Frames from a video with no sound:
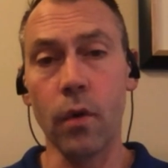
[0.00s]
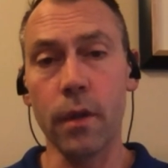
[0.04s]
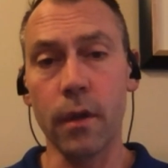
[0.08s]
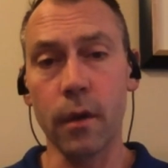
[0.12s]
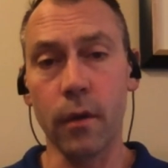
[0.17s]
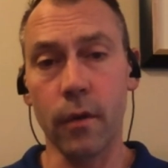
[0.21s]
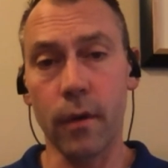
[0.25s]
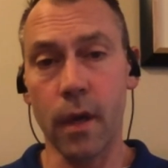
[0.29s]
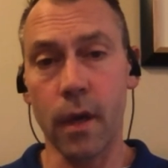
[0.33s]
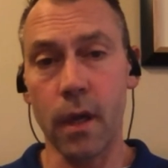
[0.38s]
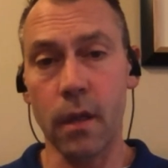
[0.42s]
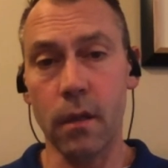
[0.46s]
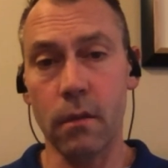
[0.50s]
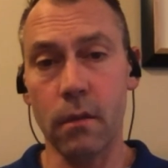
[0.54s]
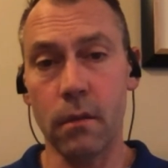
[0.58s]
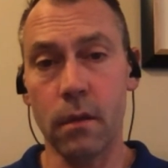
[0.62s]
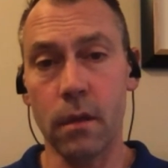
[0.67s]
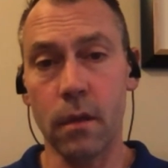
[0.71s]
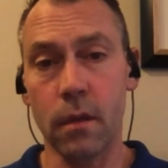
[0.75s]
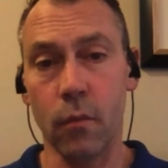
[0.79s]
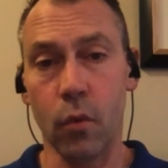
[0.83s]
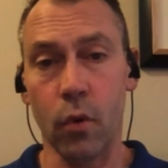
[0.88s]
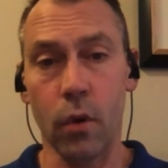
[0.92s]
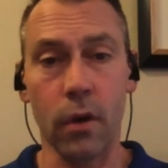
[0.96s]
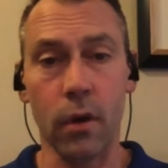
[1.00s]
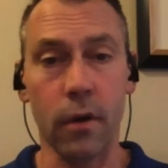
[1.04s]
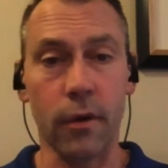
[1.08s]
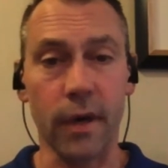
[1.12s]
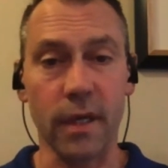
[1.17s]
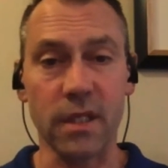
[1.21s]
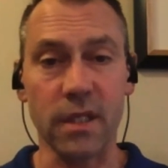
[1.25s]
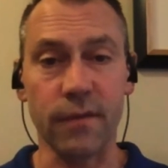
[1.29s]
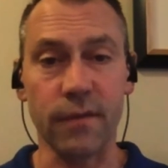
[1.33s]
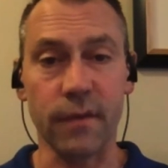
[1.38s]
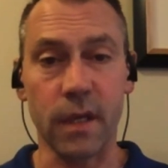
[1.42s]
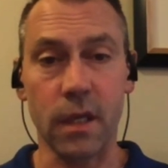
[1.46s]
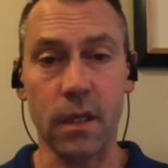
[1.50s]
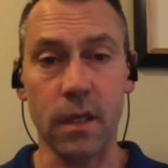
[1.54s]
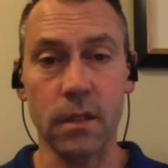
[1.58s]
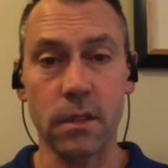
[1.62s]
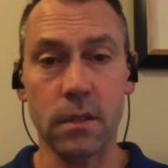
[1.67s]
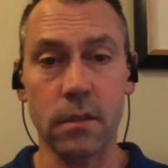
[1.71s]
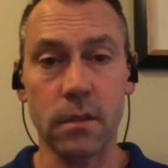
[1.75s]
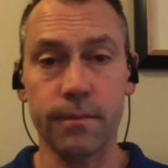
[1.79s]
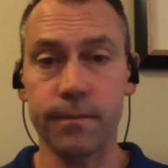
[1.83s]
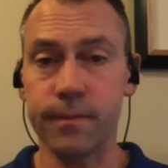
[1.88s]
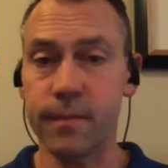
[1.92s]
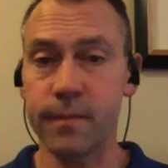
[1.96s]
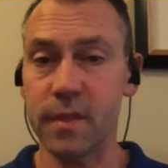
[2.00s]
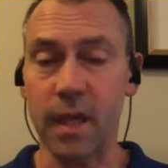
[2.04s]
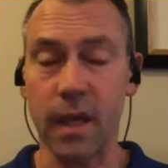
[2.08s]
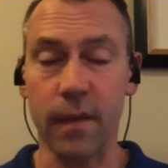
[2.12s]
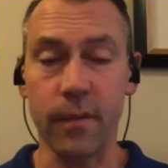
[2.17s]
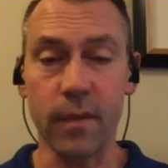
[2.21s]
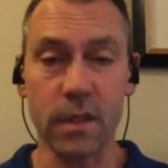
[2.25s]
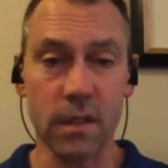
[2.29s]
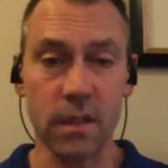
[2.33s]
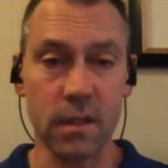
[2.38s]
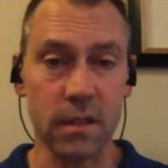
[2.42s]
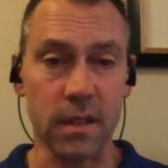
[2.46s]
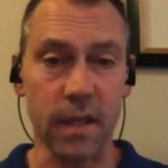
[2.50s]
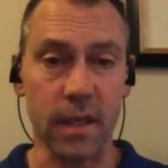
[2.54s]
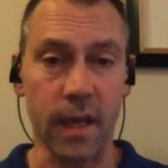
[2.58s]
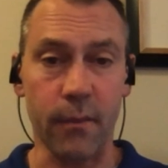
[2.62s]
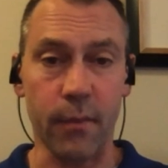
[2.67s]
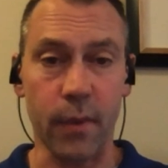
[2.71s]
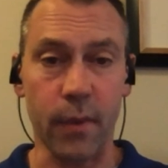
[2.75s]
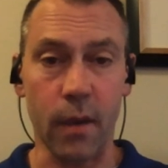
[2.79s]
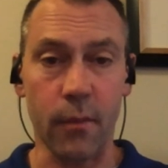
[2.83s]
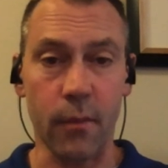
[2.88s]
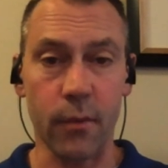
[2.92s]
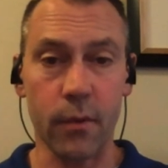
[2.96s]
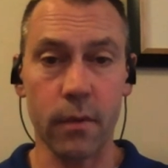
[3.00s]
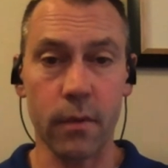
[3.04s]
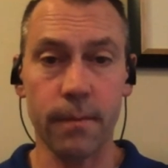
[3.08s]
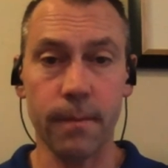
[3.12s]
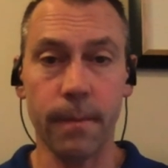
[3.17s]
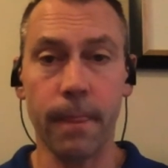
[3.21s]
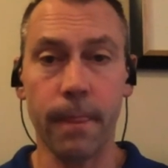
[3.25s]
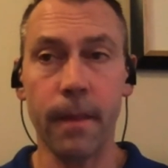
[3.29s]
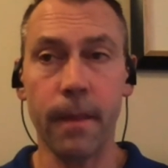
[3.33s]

the grit, the more aggressive it is. Same as in sandpaper.